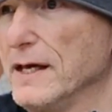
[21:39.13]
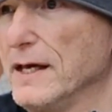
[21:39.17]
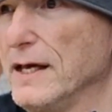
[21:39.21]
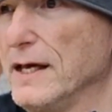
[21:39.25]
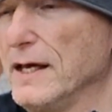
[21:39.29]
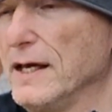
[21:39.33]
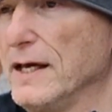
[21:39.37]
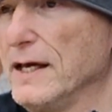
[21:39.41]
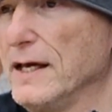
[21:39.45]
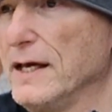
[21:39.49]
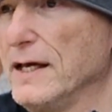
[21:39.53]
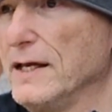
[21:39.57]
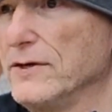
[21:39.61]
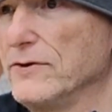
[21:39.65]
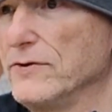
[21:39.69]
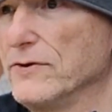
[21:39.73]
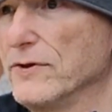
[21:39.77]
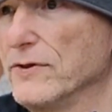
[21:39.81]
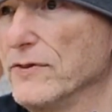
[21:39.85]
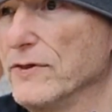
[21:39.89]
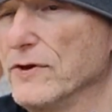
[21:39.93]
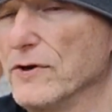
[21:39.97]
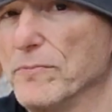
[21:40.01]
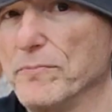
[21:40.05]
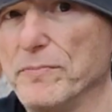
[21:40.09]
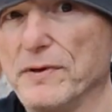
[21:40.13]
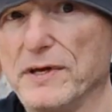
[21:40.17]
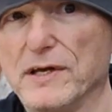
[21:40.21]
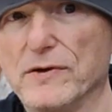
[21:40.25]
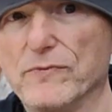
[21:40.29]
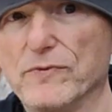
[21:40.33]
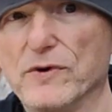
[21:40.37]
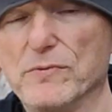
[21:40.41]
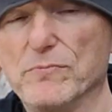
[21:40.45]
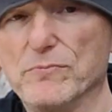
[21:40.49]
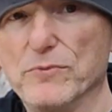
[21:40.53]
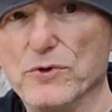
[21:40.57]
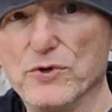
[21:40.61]
and they're being
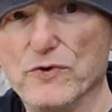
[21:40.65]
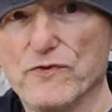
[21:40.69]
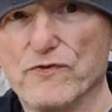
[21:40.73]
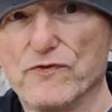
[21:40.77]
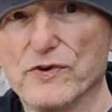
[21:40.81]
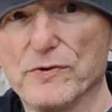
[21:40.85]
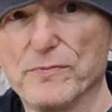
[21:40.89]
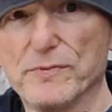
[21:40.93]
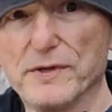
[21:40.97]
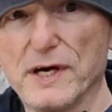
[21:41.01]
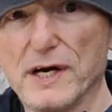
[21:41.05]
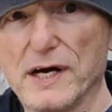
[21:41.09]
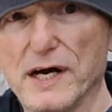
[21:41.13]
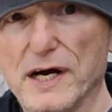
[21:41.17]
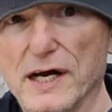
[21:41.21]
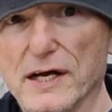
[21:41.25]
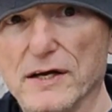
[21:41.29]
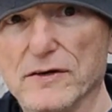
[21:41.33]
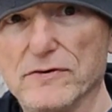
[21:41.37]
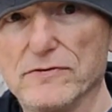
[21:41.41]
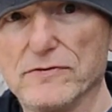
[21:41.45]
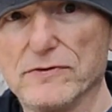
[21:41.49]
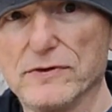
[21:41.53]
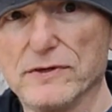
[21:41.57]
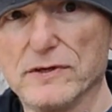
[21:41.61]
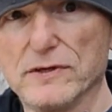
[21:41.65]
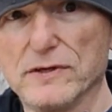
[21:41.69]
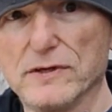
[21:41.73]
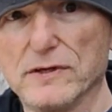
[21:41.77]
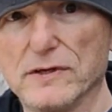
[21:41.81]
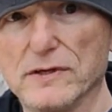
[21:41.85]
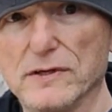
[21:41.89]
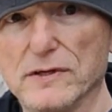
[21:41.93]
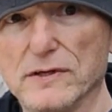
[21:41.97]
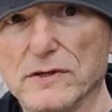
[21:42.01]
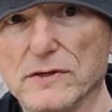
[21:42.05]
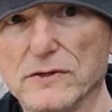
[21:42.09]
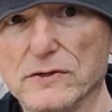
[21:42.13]
removed from the hive
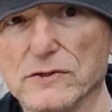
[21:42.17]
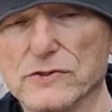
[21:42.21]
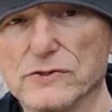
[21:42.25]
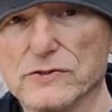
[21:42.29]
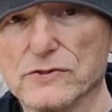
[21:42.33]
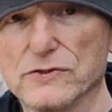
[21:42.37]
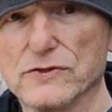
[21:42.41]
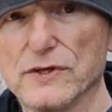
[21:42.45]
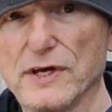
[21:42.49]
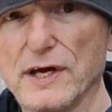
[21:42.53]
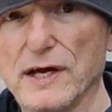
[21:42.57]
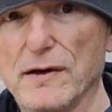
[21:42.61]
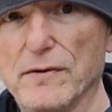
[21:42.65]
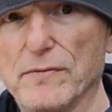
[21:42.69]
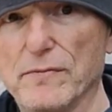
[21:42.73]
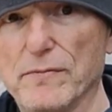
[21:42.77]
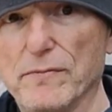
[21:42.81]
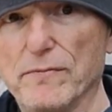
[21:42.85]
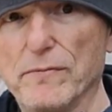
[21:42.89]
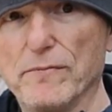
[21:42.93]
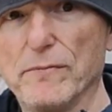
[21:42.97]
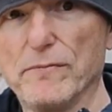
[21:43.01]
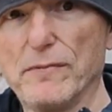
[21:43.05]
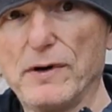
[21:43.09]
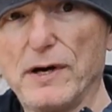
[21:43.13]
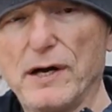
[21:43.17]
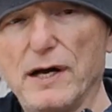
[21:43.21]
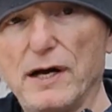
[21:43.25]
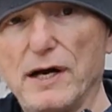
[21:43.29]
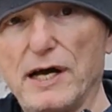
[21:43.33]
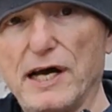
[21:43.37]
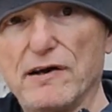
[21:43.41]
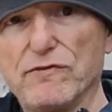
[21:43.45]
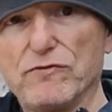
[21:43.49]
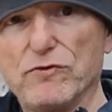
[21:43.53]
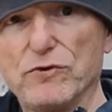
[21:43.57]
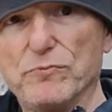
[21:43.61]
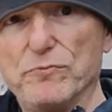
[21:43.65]
so that my
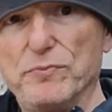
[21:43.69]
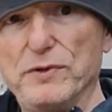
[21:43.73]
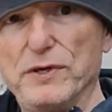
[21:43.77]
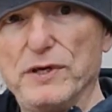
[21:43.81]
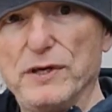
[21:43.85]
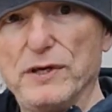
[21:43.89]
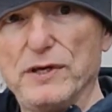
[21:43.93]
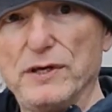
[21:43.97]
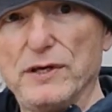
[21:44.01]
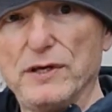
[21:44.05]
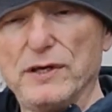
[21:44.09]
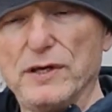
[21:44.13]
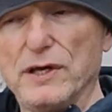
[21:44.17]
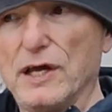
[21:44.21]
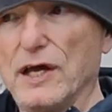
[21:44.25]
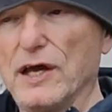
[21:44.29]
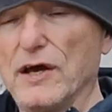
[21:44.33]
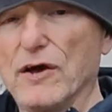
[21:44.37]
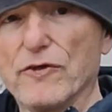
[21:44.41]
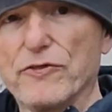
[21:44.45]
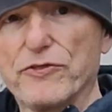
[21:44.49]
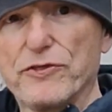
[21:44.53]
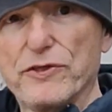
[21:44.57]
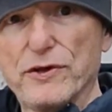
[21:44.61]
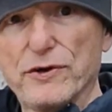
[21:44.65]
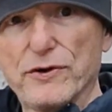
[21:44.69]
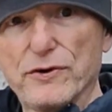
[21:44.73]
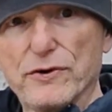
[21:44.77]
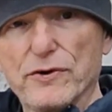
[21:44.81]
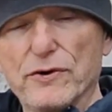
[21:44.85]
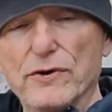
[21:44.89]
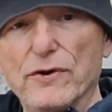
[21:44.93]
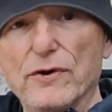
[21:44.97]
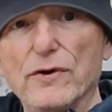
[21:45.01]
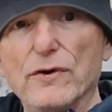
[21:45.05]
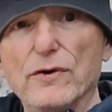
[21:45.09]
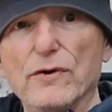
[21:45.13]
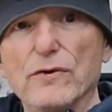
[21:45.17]
hive will be healthier
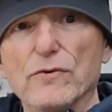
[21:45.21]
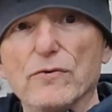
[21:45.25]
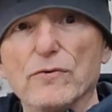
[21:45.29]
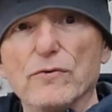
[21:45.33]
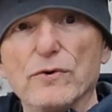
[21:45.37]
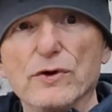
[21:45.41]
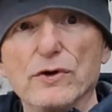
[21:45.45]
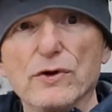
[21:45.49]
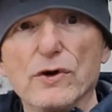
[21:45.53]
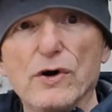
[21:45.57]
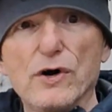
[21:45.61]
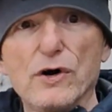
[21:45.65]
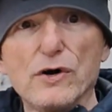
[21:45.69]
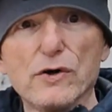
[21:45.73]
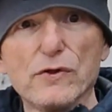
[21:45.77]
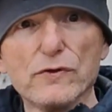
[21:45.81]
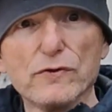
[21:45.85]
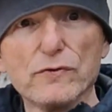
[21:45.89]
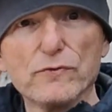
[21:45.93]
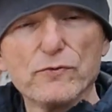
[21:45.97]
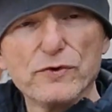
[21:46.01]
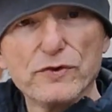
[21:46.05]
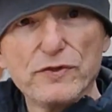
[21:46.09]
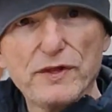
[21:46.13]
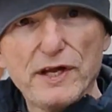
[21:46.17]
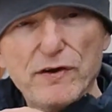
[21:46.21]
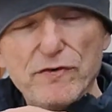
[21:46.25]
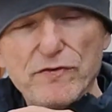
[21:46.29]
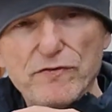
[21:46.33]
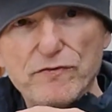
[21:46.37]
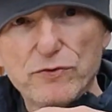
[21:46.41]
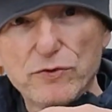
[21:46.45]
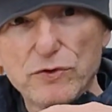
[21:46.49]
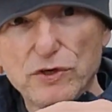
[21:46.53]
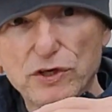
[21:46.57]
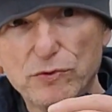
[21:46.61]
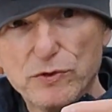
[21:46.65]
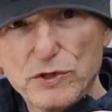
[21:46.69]
when they
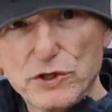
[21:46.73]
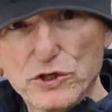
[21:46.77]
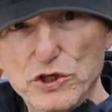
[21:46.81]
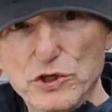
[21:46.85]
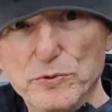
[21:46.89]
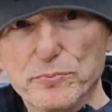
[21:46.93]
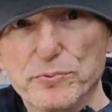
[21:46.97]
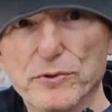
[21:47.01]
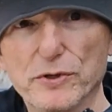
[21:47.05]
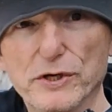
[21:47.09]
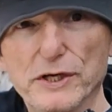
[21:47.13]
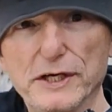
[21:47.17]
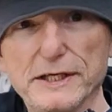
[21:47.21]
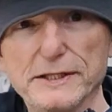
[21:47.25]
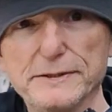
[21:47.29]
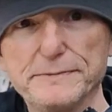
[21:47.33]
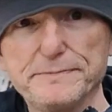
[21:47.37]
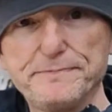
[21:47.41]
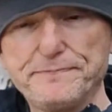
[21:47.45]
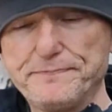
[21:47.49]
fully recuperate.